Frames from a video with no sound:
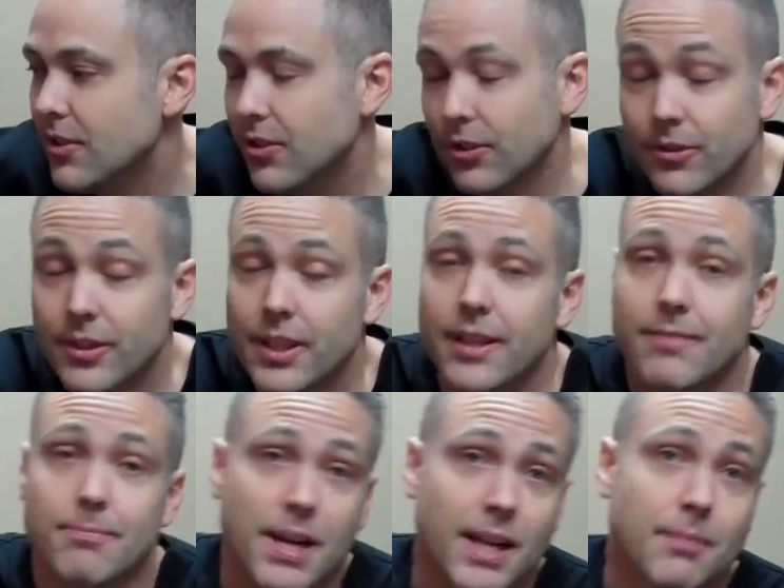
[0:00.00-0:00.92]
Children
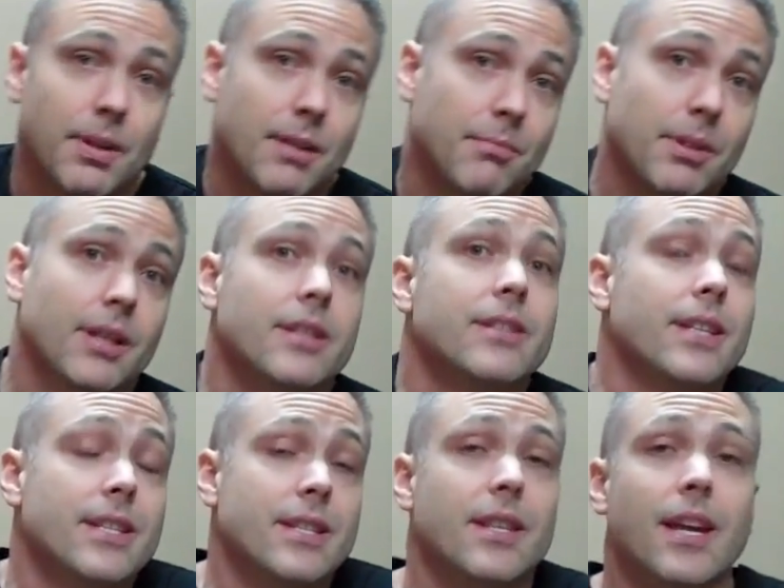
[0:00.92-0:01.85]
have back pain because
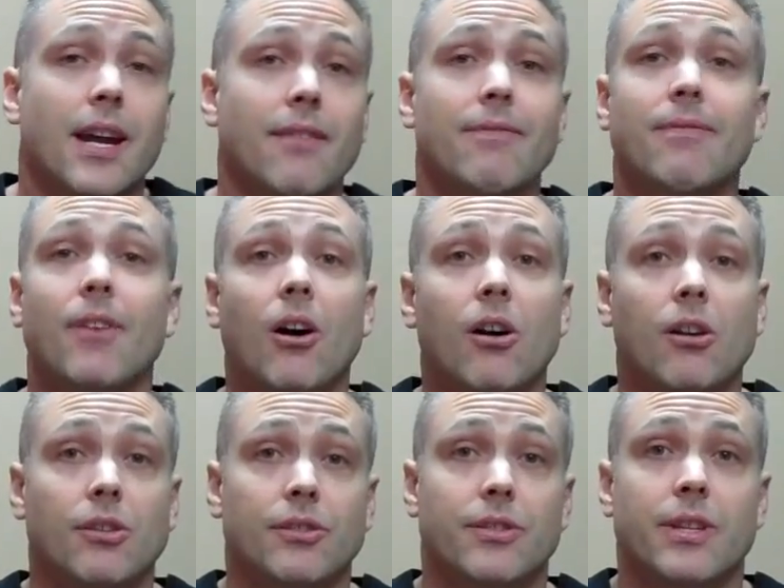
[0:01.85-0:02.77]
they have
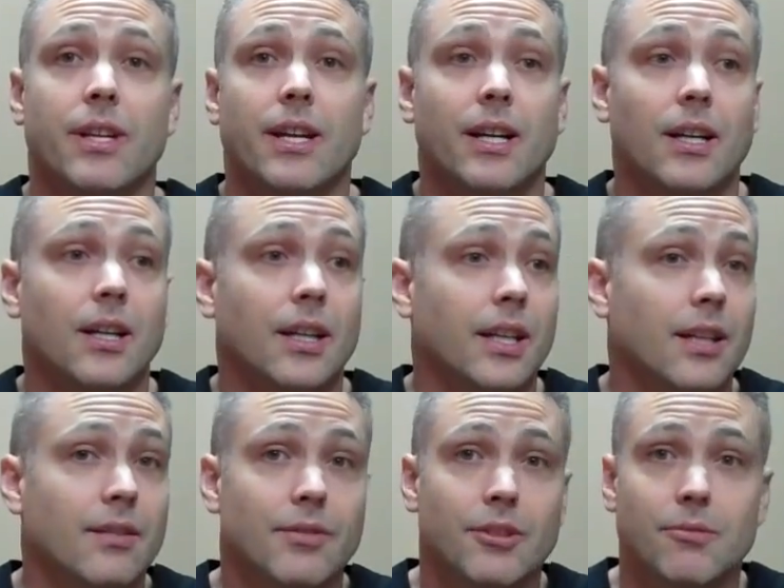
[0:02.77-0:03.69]
falls.
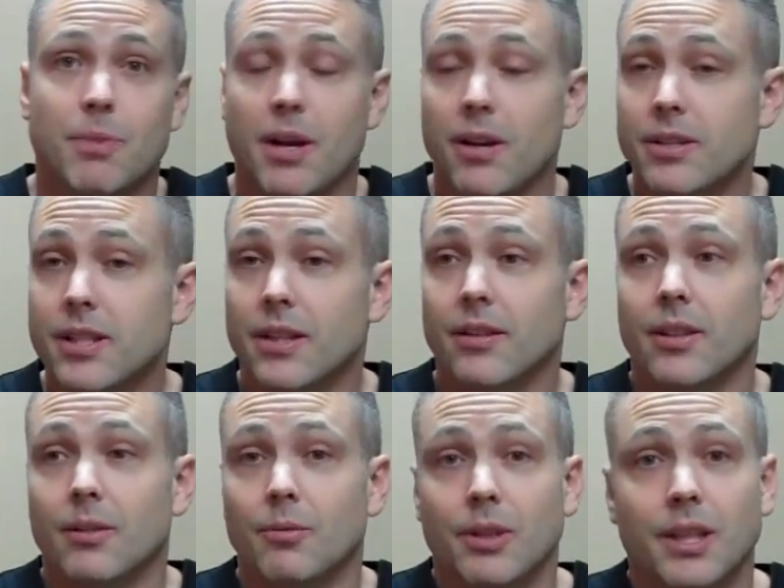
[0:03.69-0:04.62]
Any of you parents out
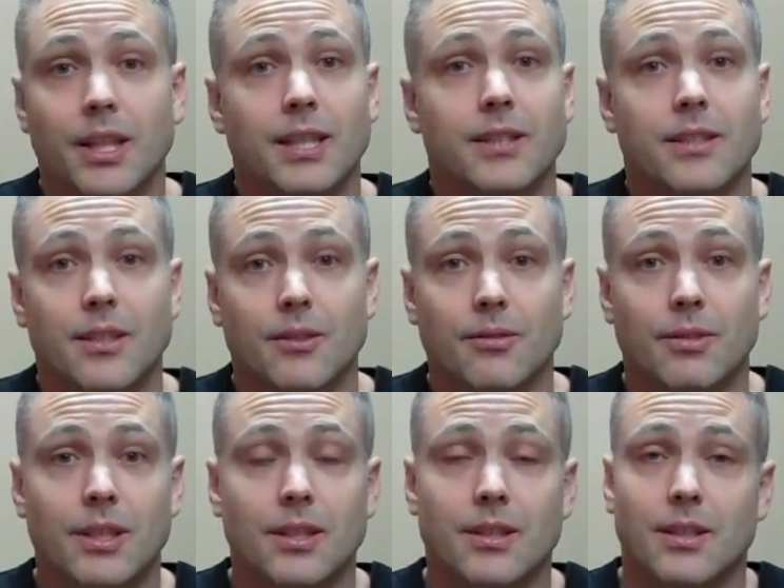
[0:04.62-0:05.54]
there with kids know
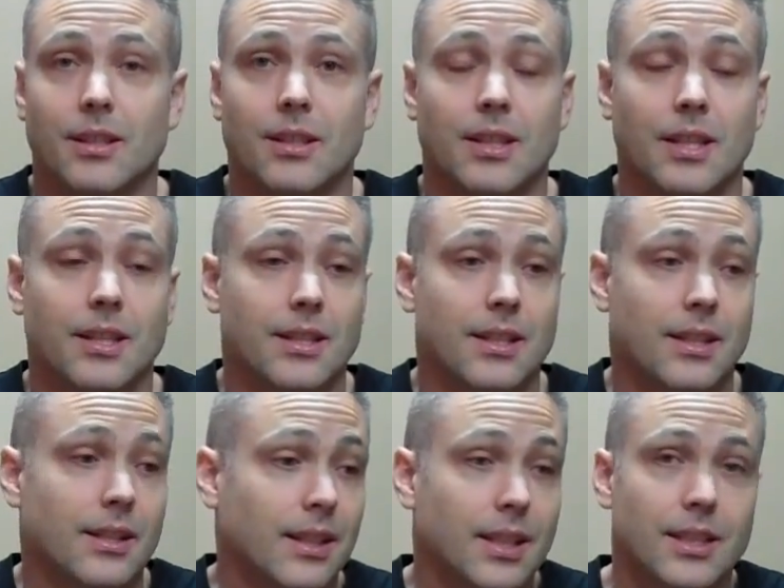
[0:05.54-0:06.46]

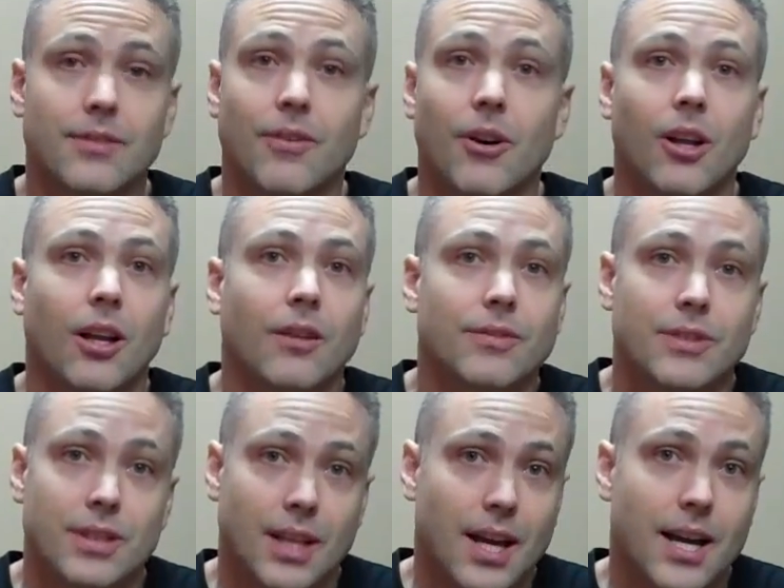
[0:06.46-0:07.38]
that the kids fall off
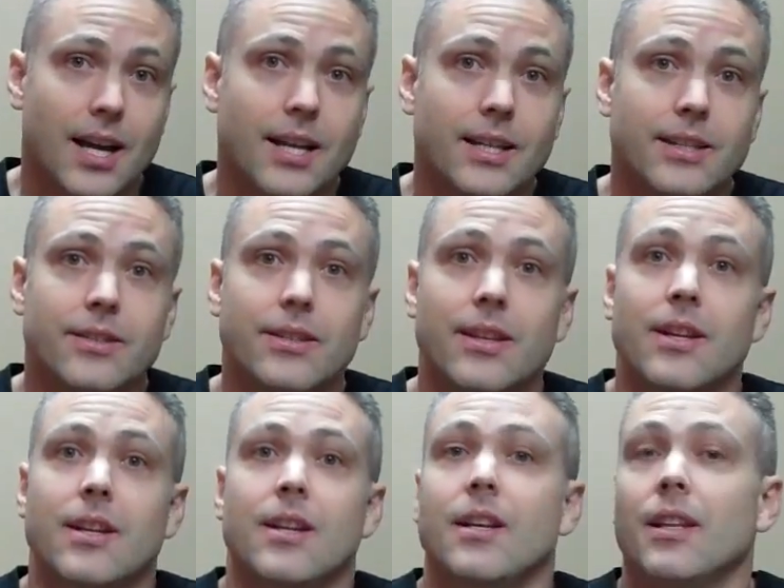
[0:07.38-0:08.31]
slides,
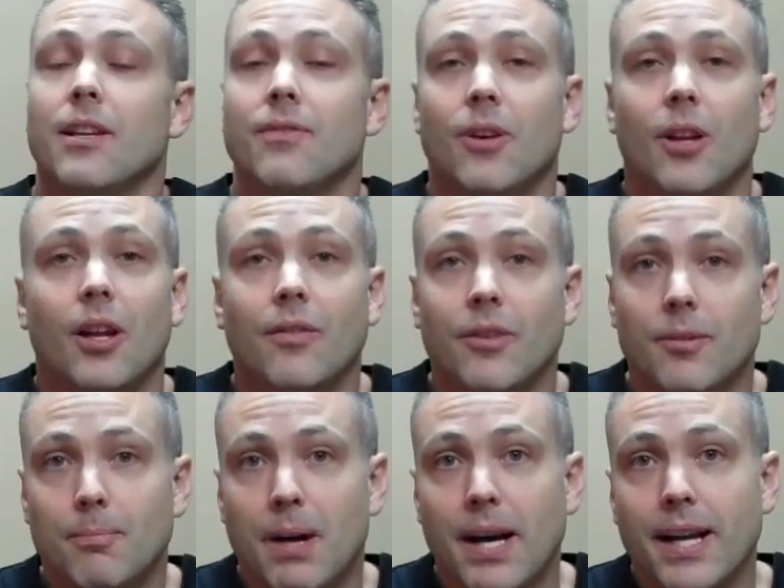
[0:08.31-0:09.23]
they fall off
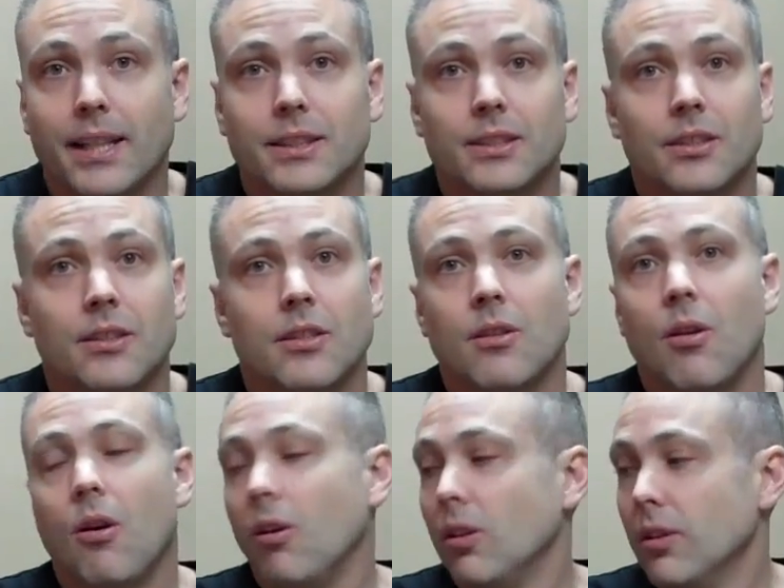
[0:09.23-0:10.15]
their bikes.
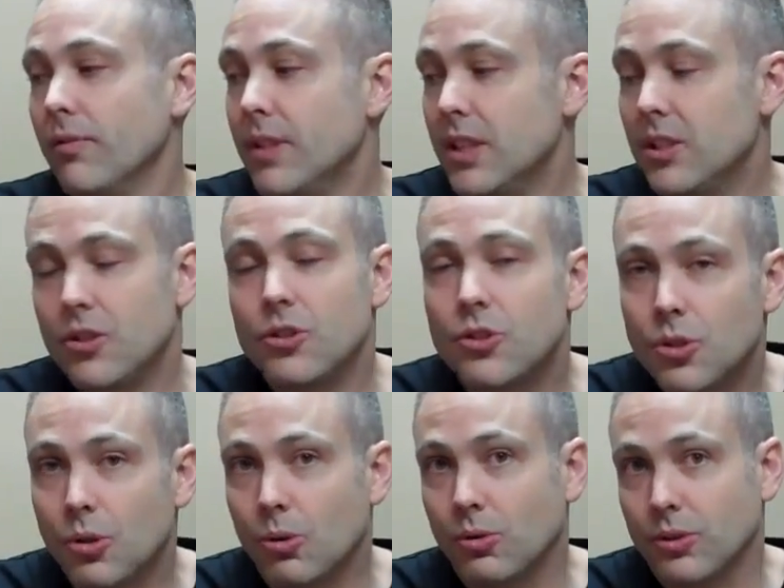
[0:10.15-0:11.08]
All of these
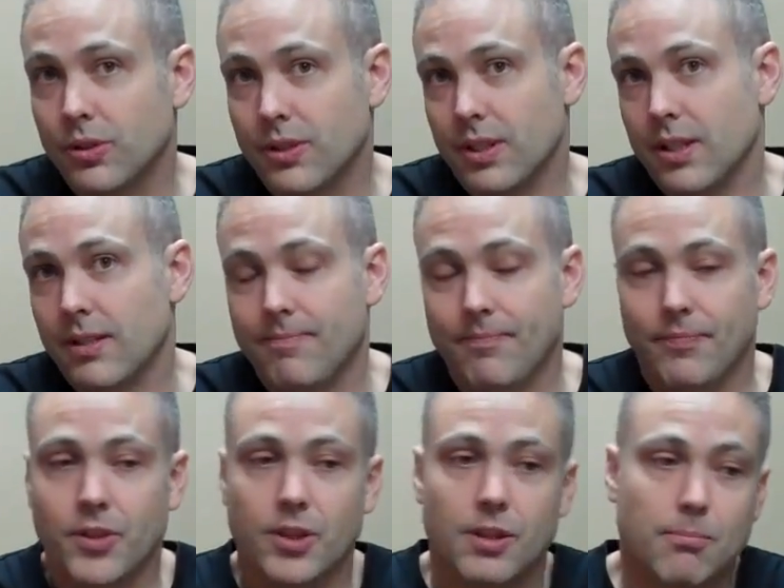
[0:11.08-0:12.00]
jolts
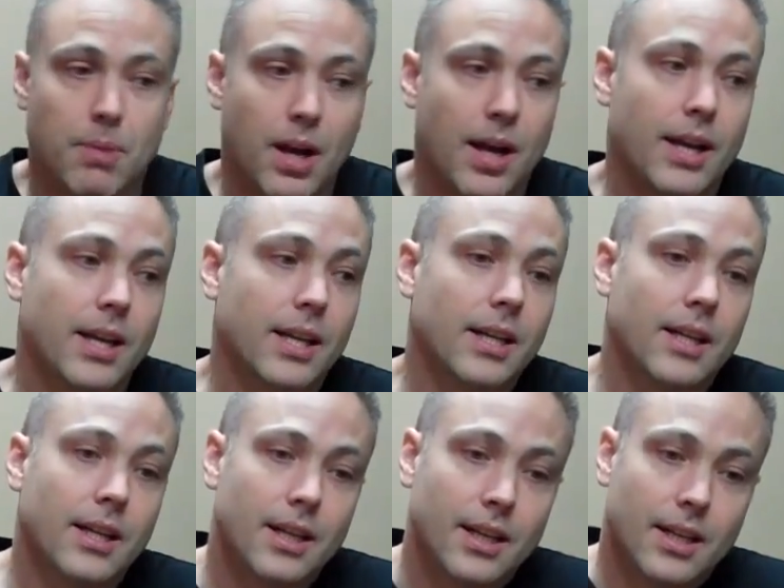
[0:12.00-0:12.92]
to the body
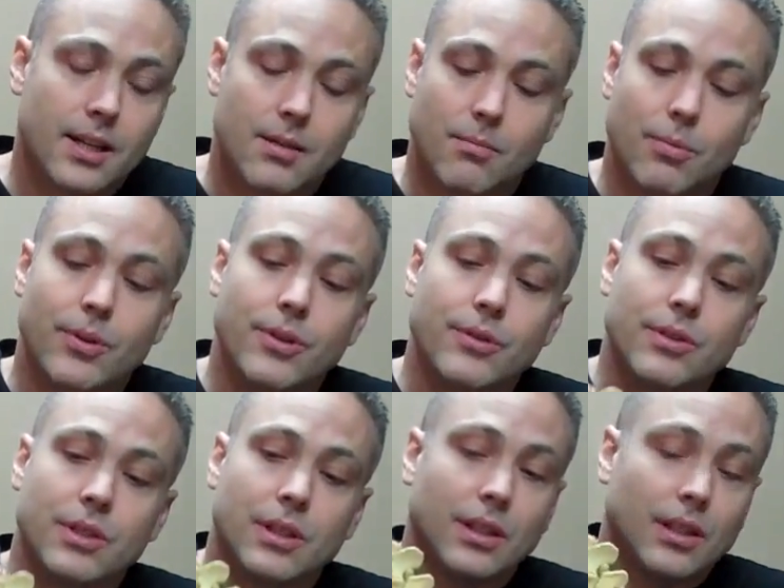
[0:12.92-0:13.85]
produce